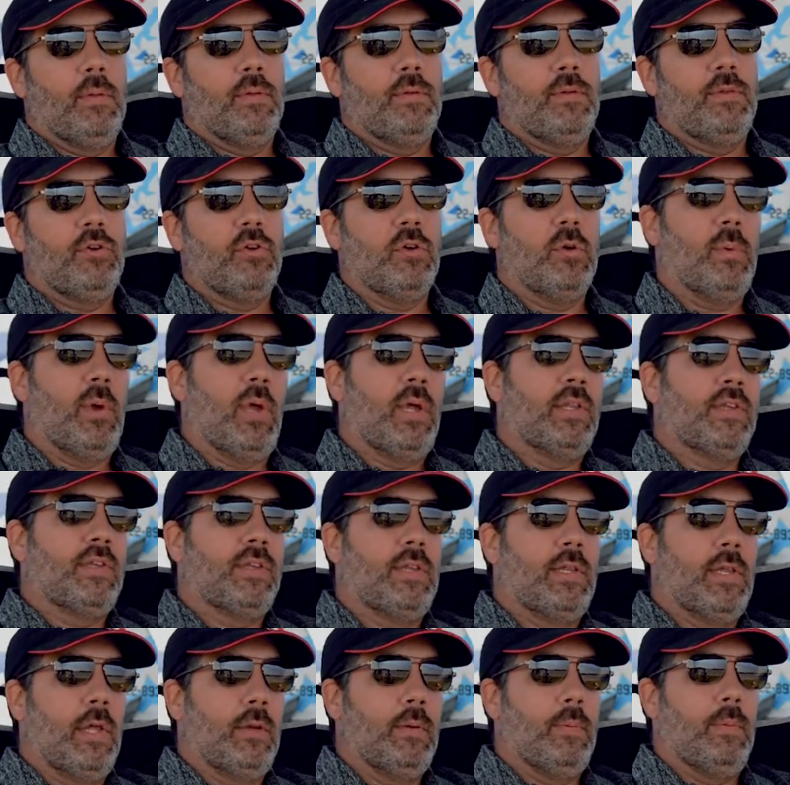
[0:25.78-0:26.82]

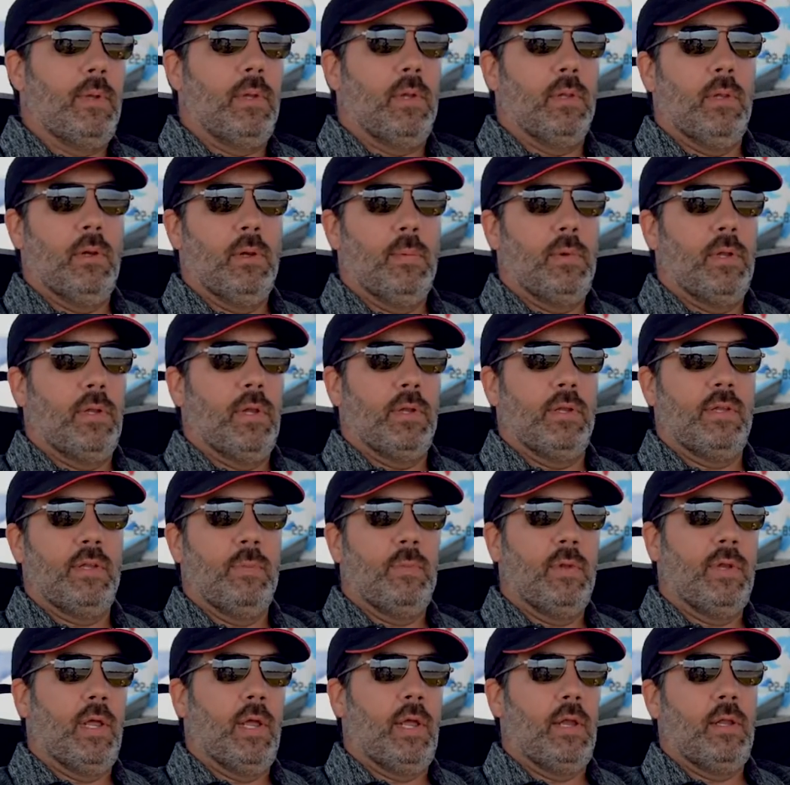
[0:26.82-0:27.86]
turbines tend to be a little bit
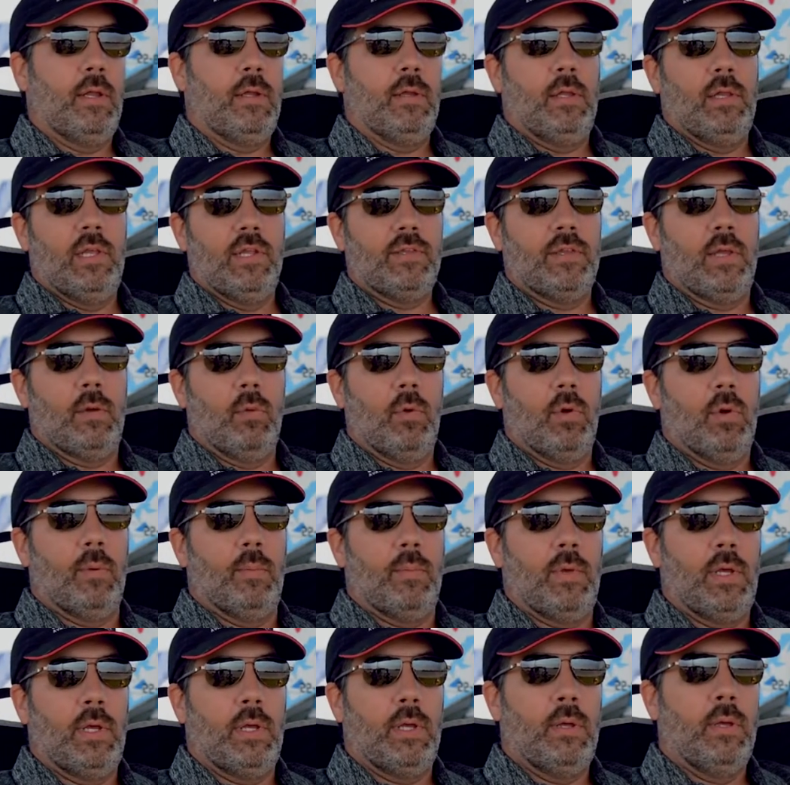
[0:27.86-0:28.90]
intimidating, at least they were to
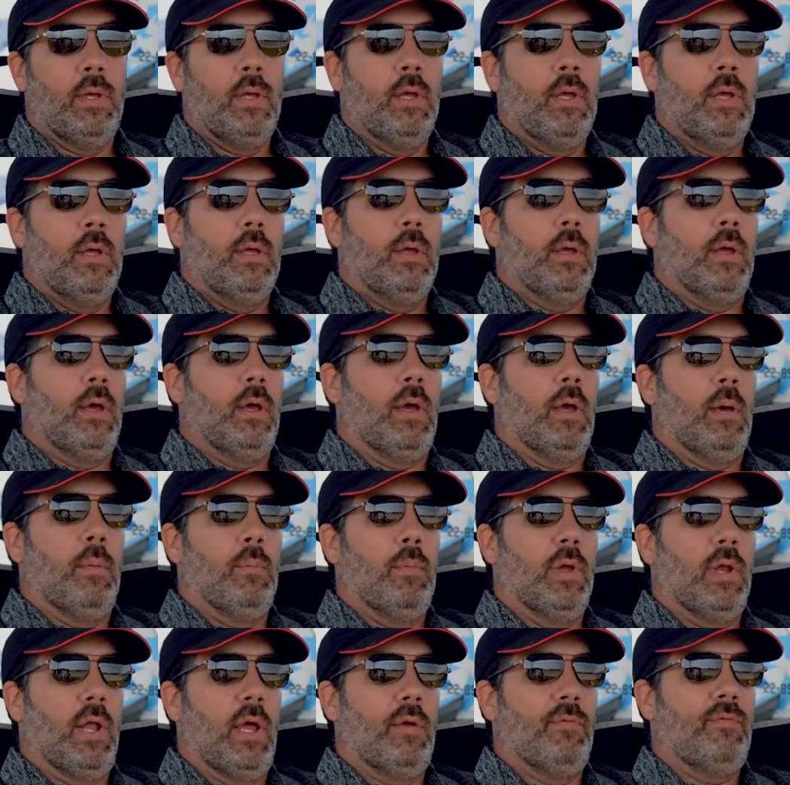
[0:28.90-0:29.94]
me.
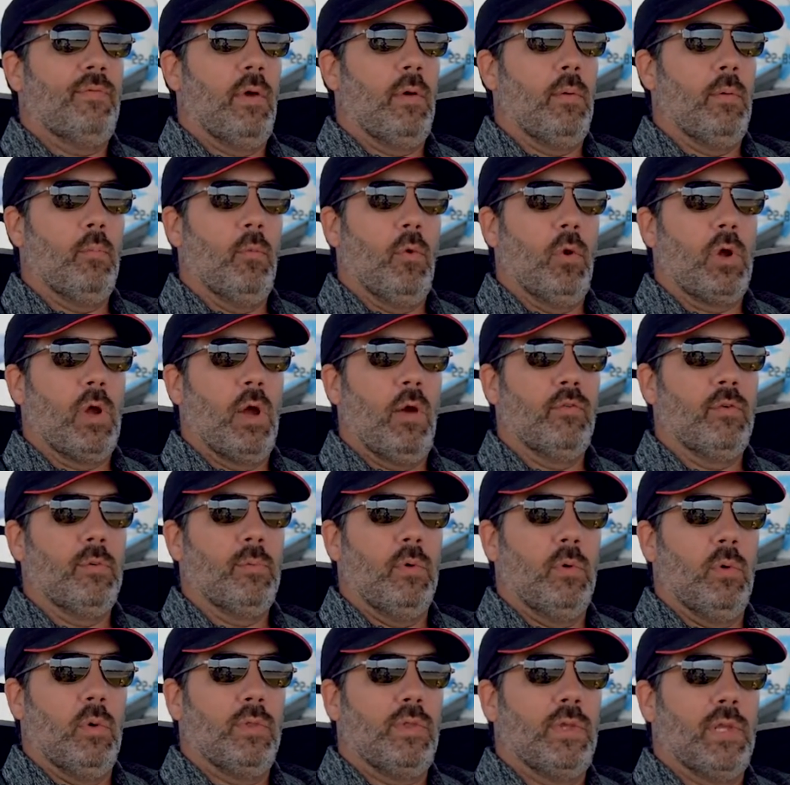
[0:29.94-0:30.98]
But I felt more
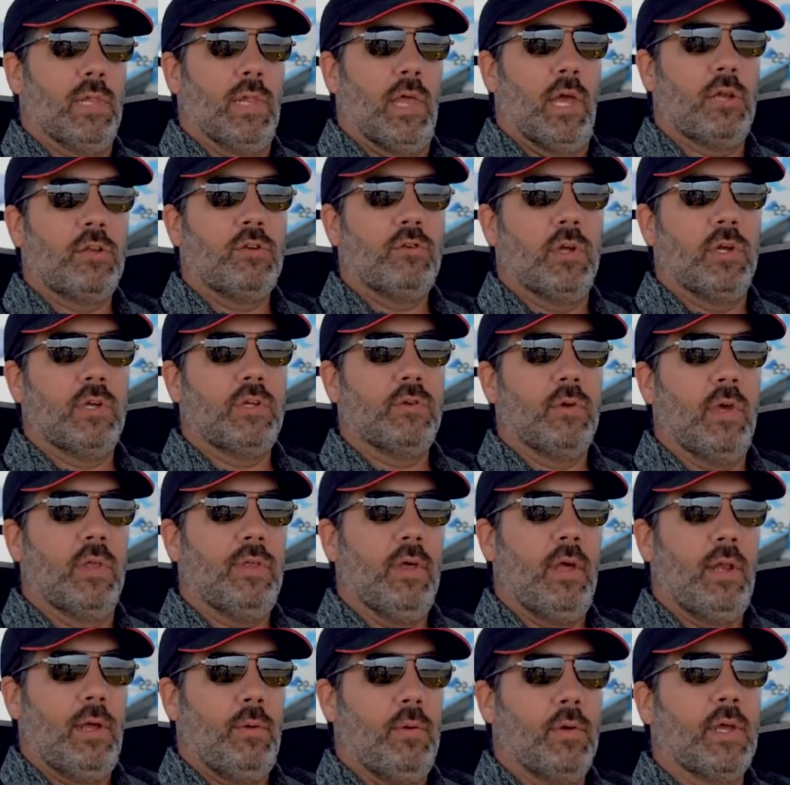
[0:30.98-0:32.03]
comfortable with the electric, so I
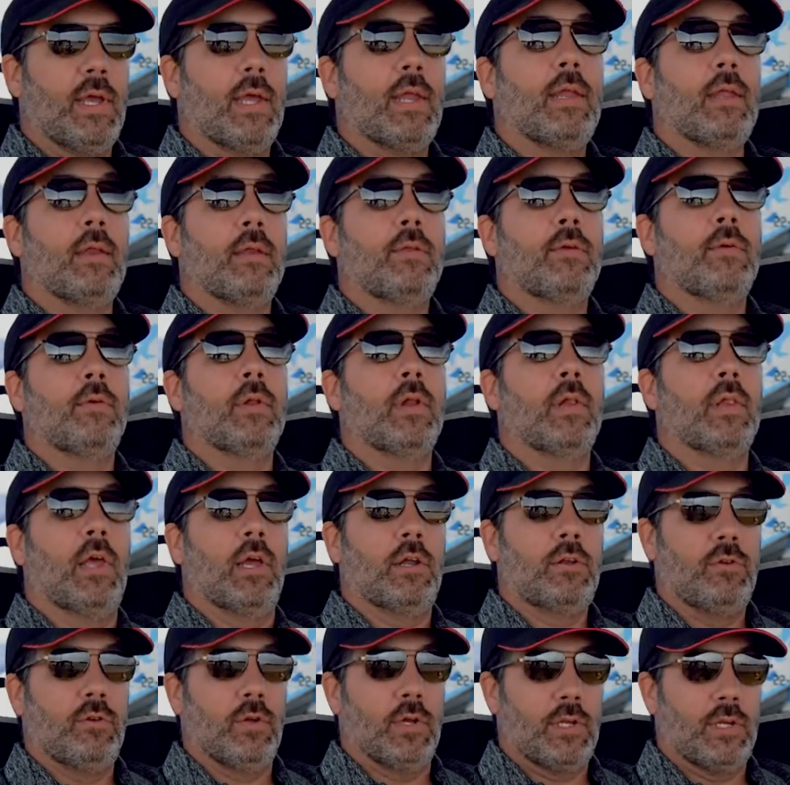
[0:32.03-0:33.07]
thought I would get into an
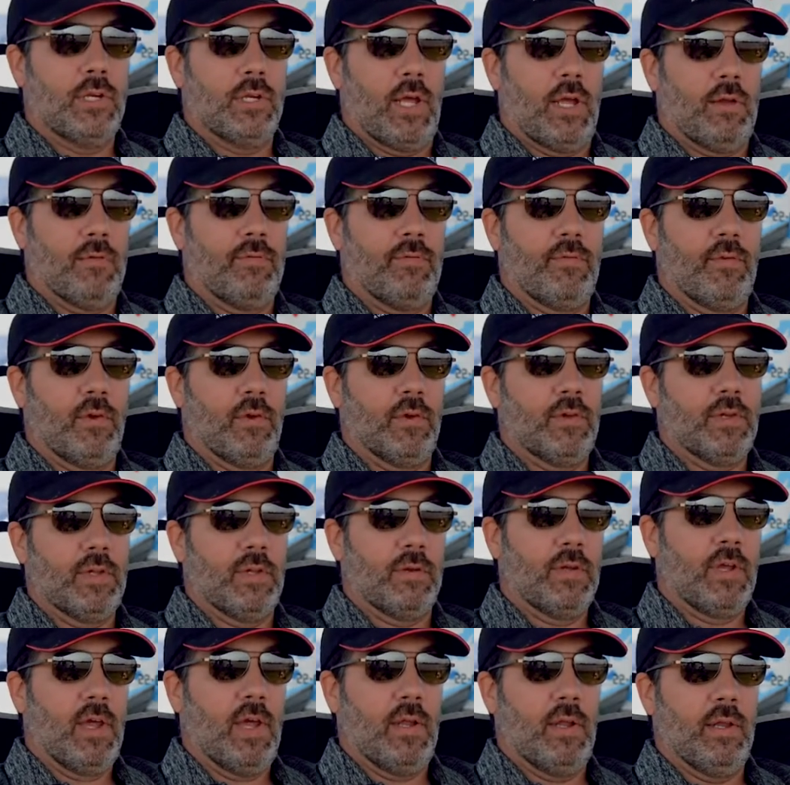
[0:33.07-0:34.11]
electric jet first
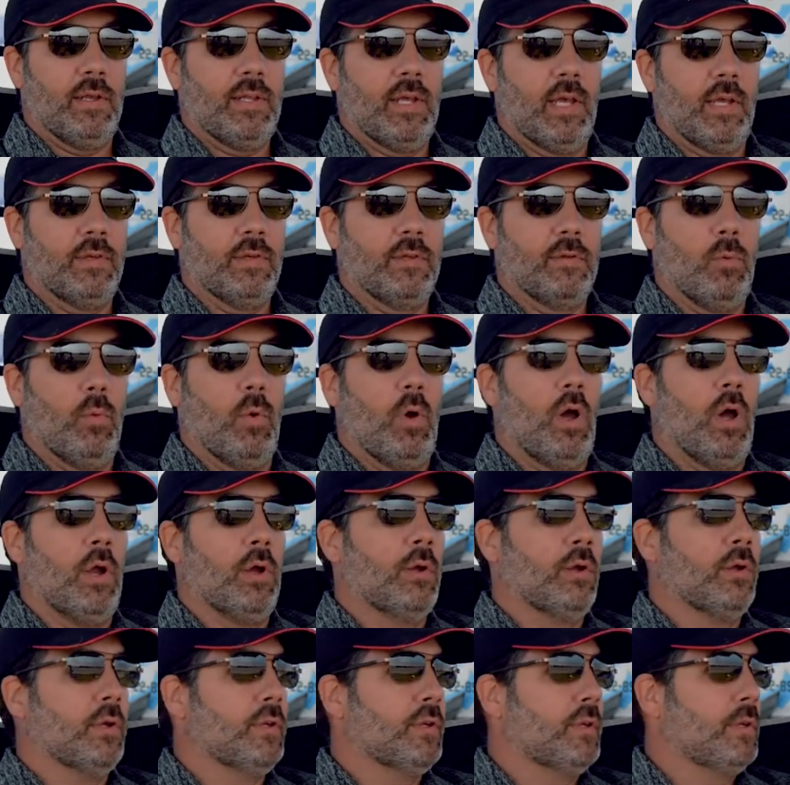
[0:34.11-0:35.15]
and kind of test the
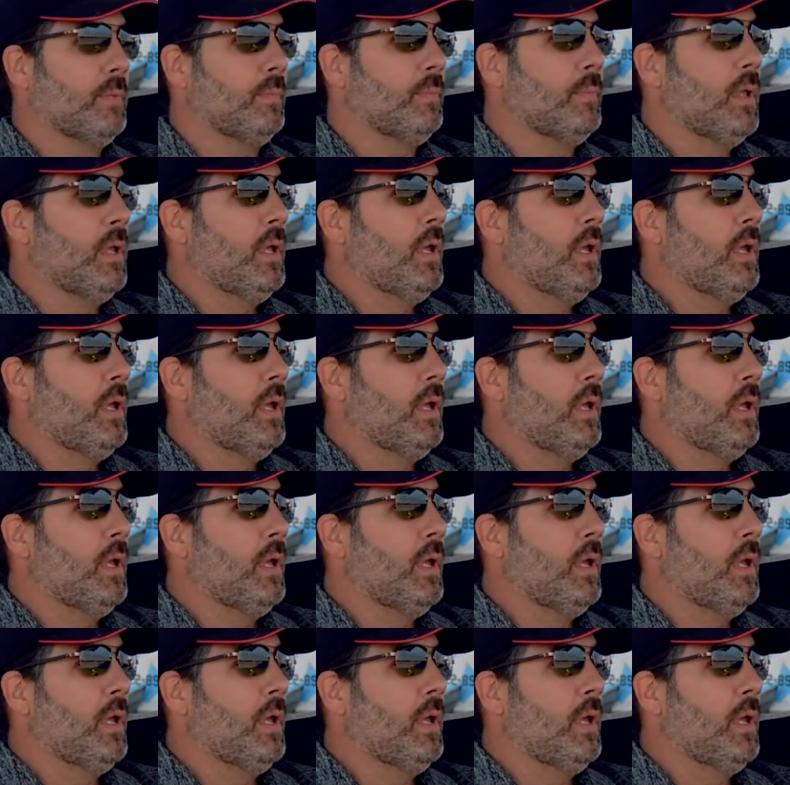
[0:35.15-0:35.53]
waters. And